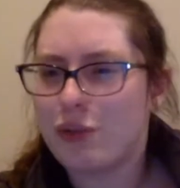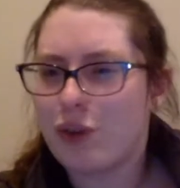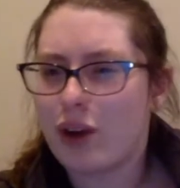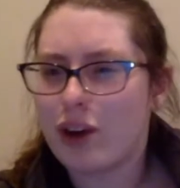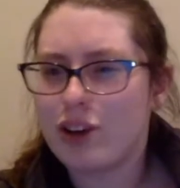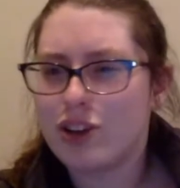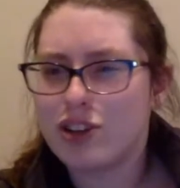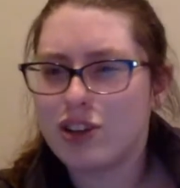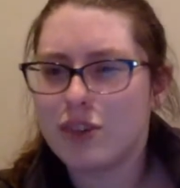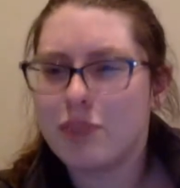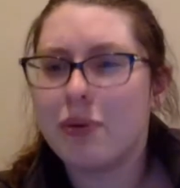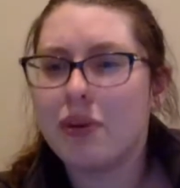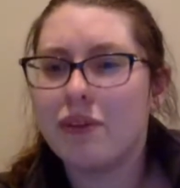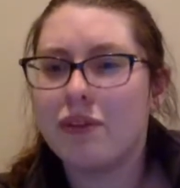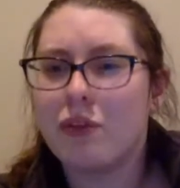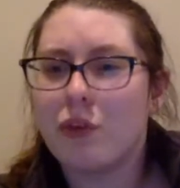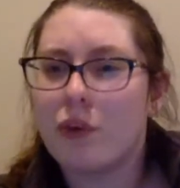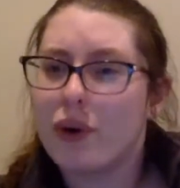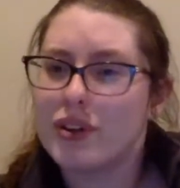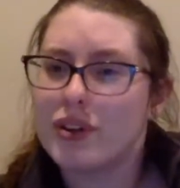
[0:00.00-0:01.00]
watched them
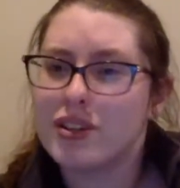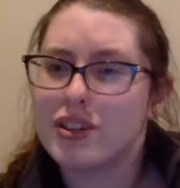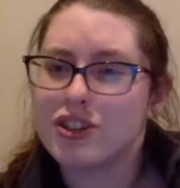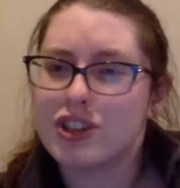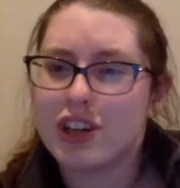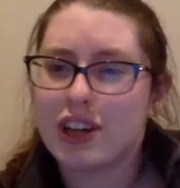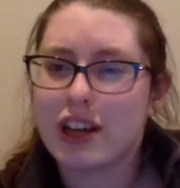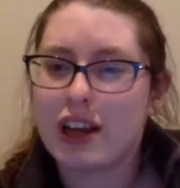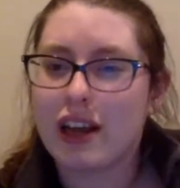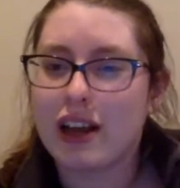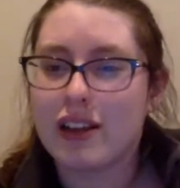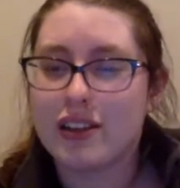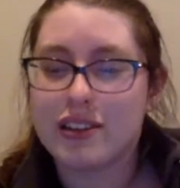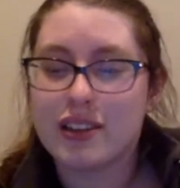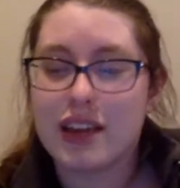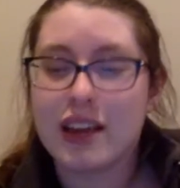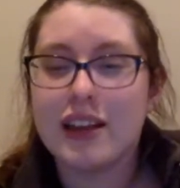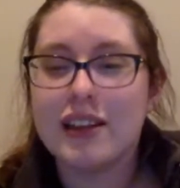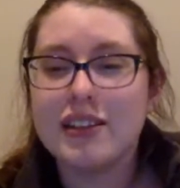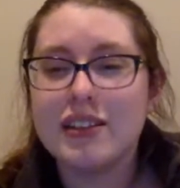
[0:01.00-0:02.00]
before as
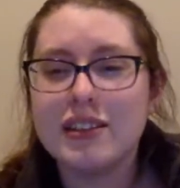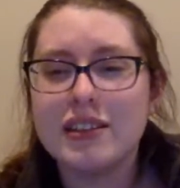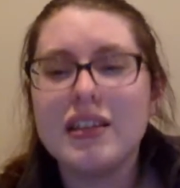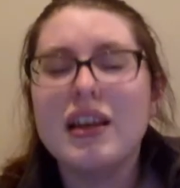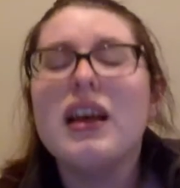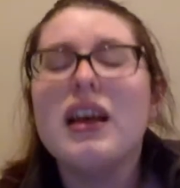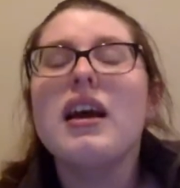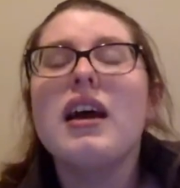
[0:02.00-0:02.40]
kids,